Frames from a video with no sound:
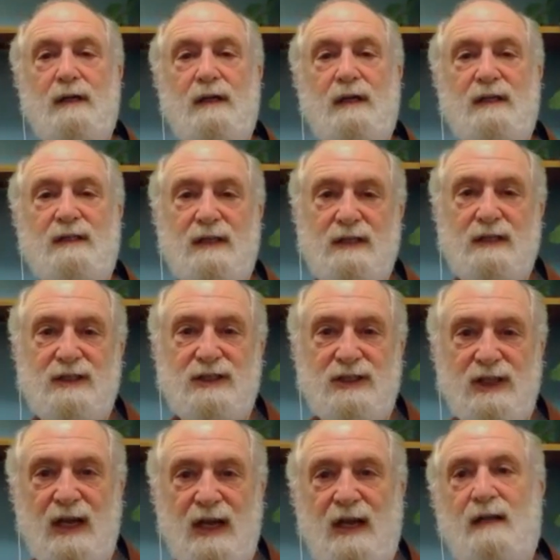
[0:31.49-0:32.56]
it's a
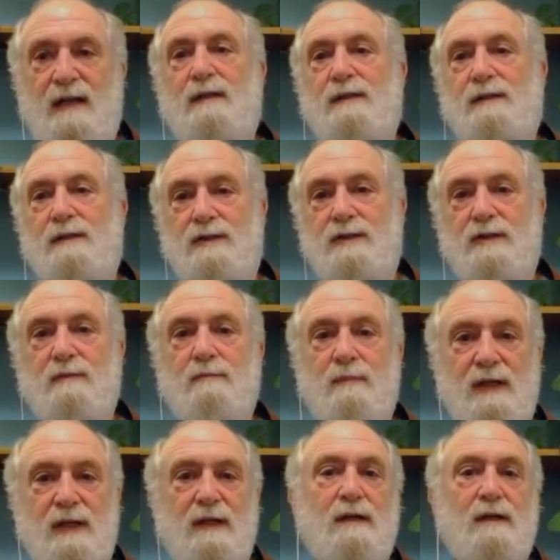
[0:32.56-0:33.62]
challenge to
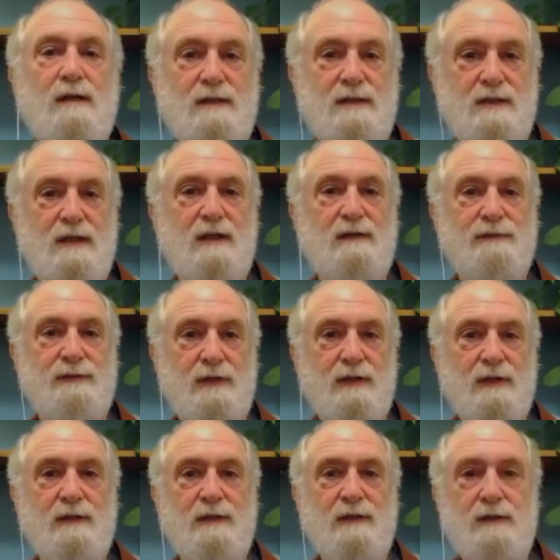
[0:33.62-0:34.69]
meet ourselves
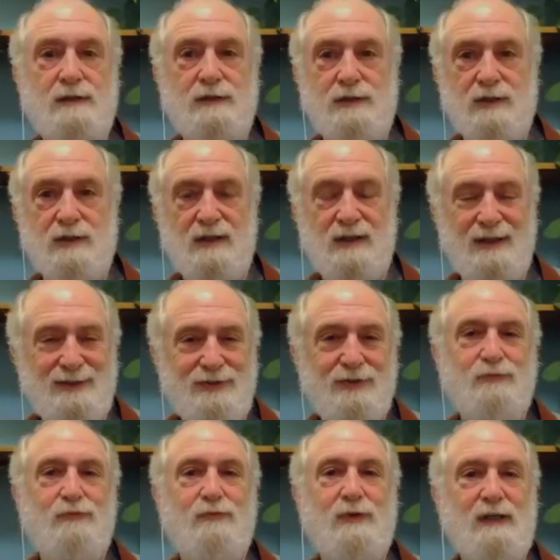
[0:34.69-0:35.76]
on the cushion. There's
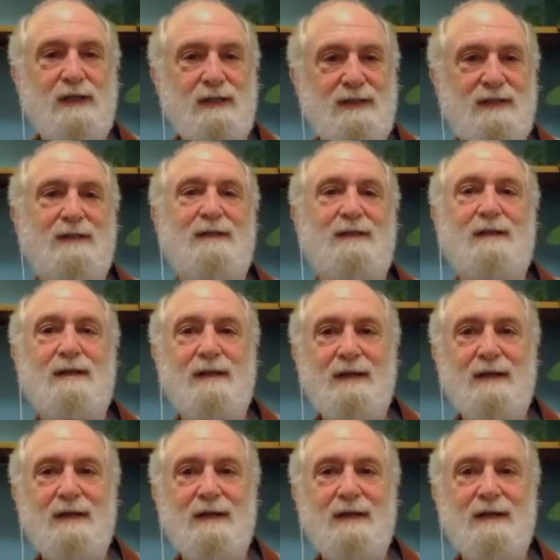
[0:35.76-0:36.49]
a reason